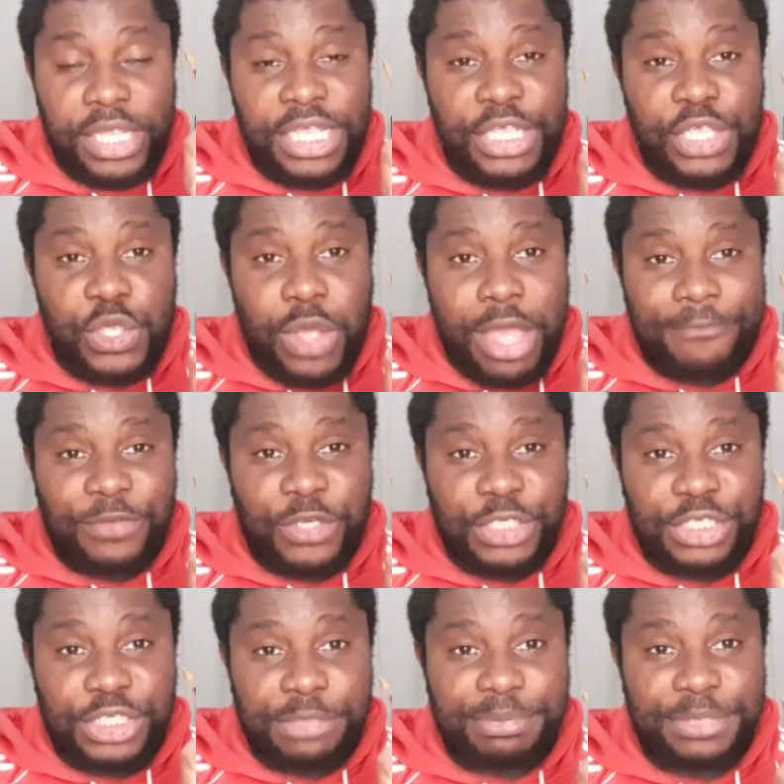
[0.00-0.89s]
you have
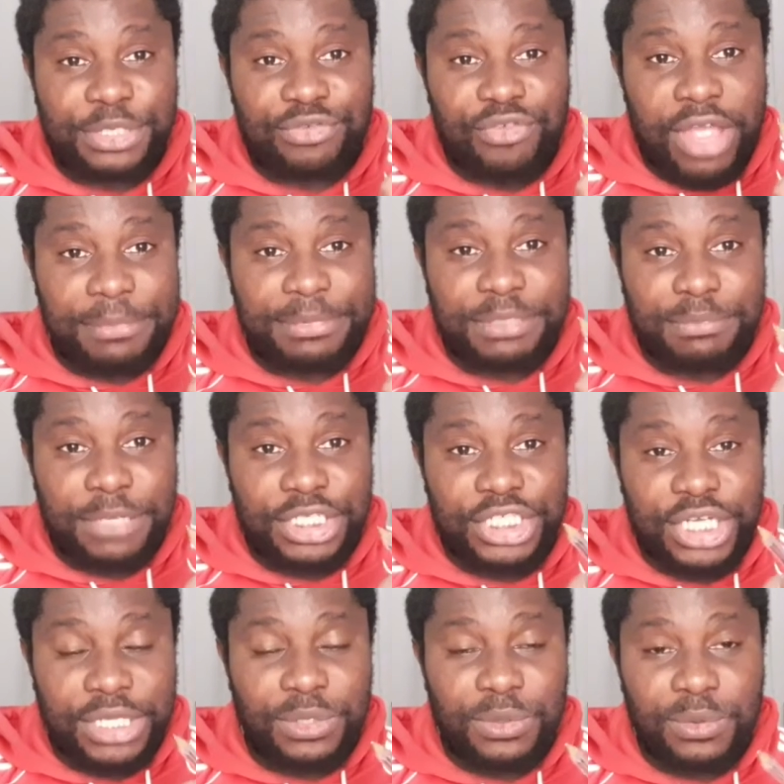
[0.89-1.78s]
just subscribed to my
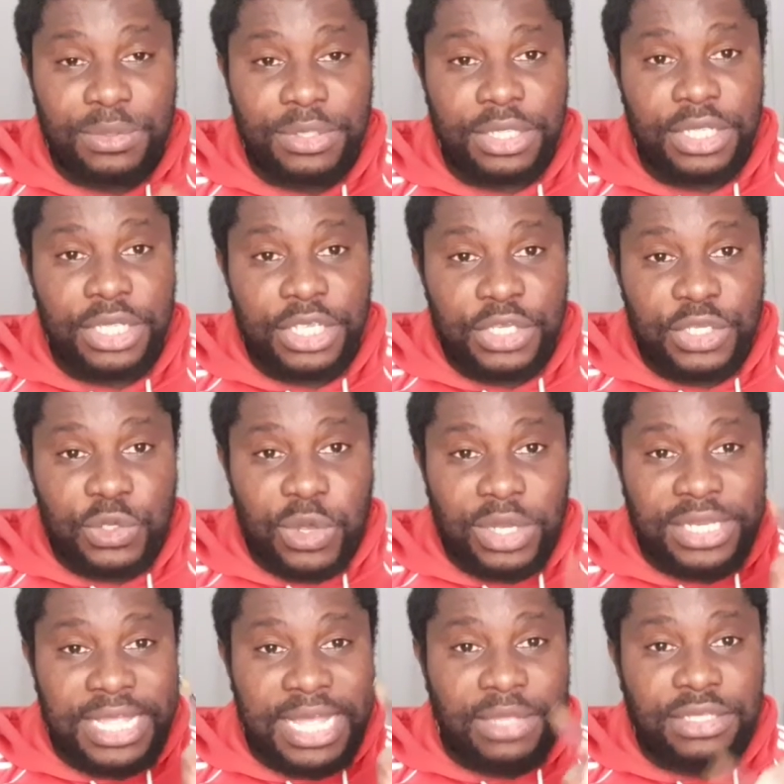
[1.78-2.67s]
channel,
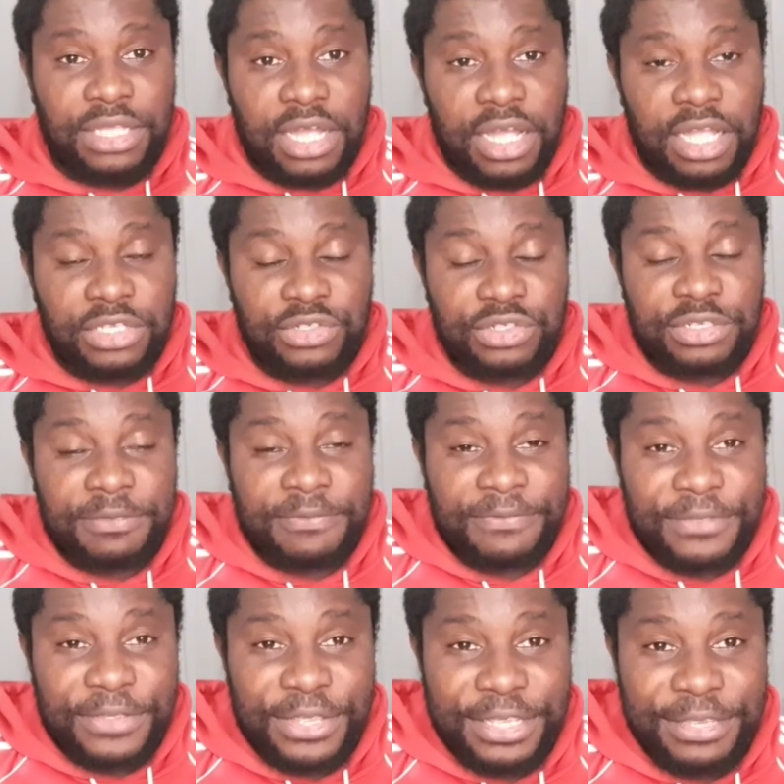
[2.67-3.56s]
you are now the
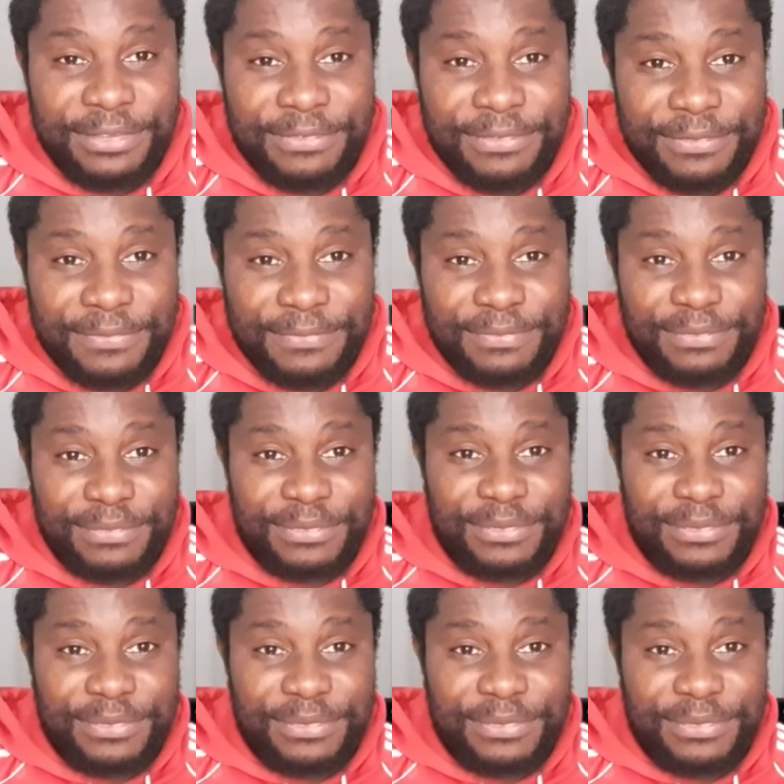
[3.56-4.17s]
101st